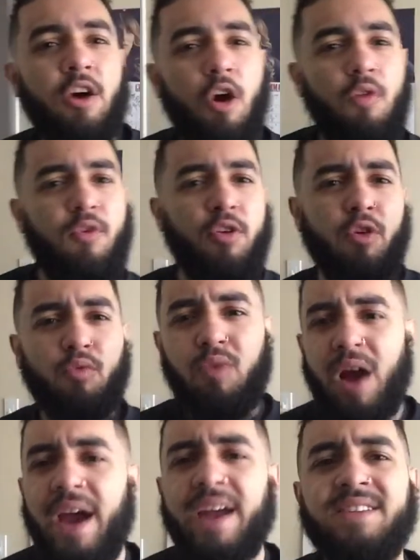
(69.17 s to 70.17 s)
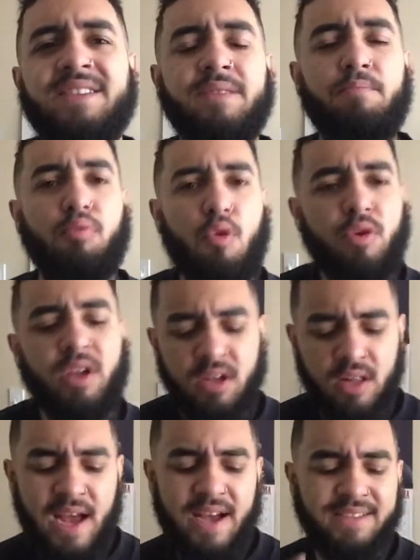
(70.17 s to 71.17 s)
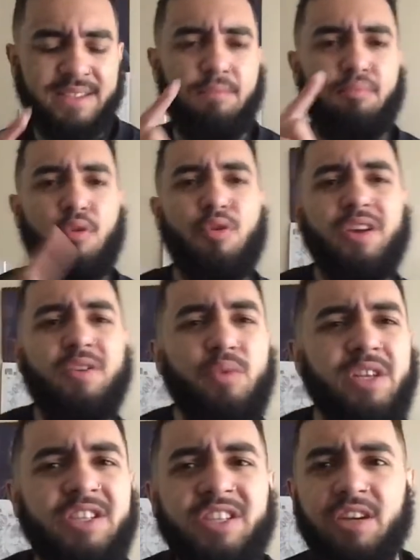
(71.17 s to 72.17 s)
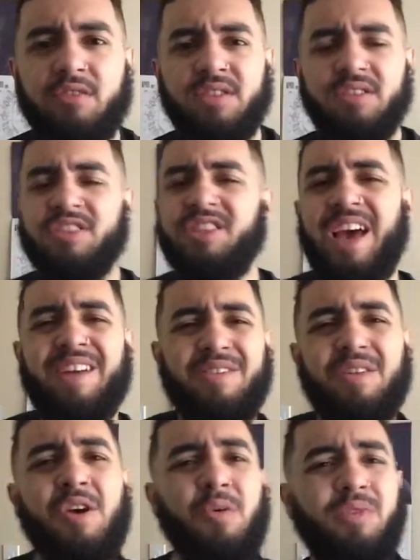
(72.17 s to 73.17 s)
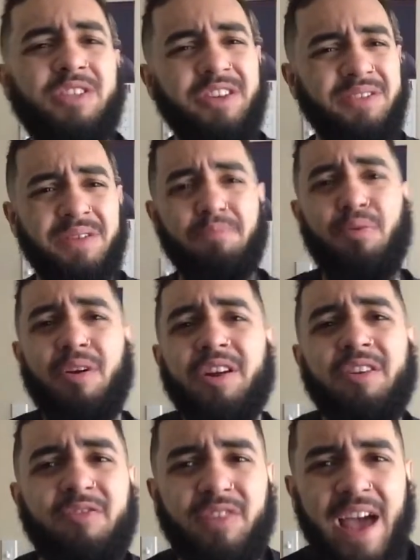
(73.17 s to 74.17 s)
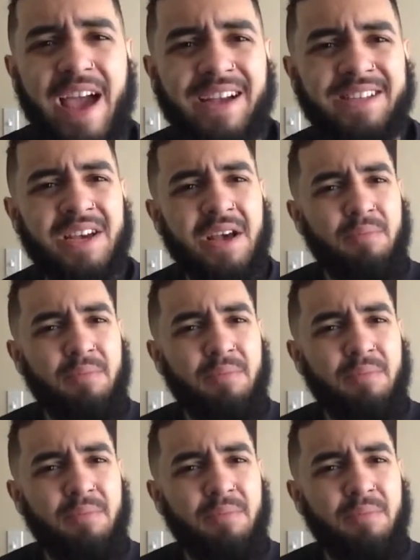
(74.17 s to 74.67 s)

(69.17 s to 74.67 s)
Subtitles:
over the riots and broken glass and broken windshields and shattered windshields and burning flags,